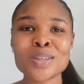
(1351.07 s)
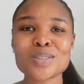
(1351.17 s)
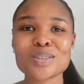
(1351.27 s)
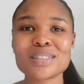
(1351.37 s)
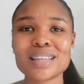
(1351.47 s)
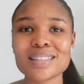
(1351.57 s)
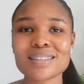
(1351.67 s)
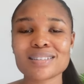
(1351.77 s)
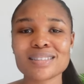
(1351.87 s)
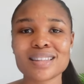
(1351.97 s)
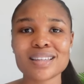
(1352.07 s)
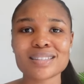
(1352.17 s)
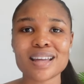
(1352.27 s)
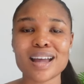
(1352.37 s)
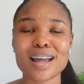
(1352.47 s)
So these are the
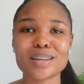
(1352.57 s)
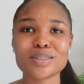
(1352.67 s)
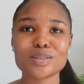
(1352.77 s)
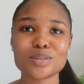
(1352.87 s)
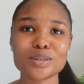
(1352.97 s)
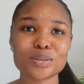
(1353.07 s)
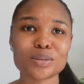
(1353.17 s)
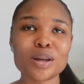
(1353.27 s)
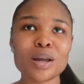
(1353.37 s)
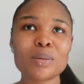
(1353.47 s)
things that you do.